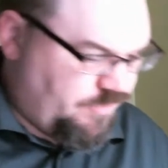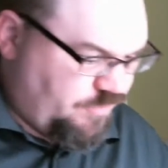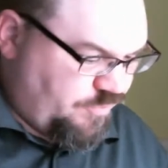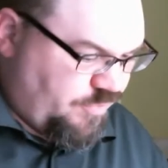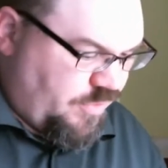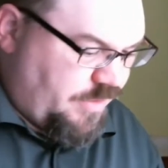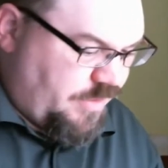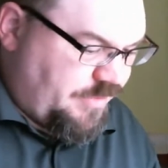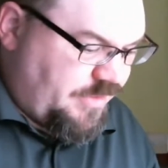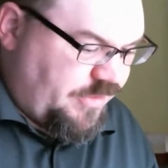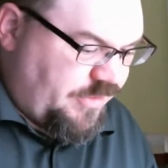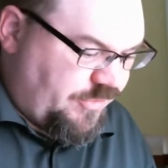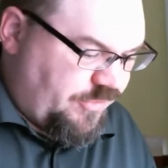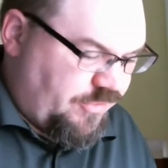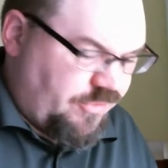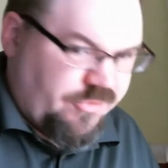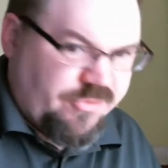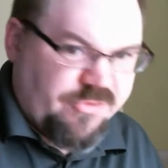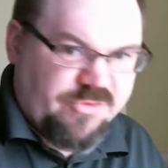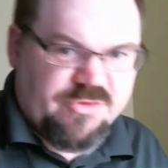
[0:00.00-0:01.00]
probably
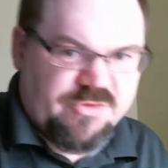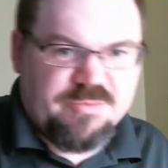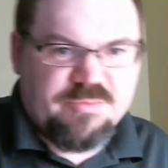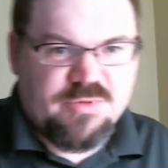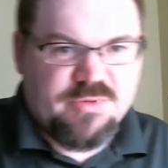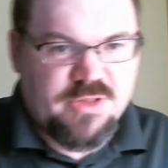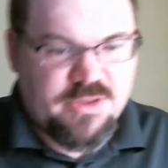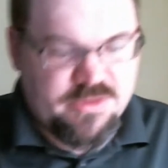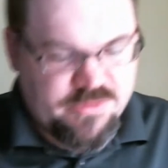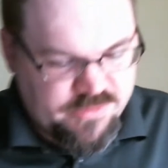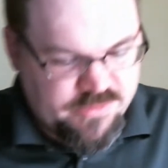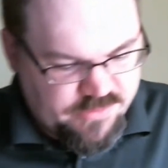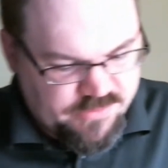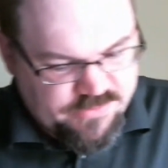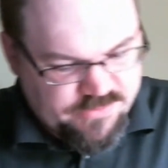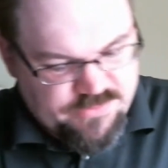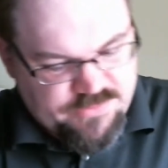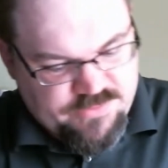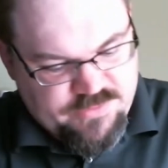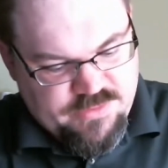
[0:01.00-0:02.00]
easier to just unplug
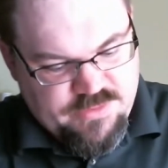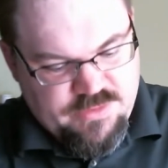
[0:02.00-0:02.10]
this.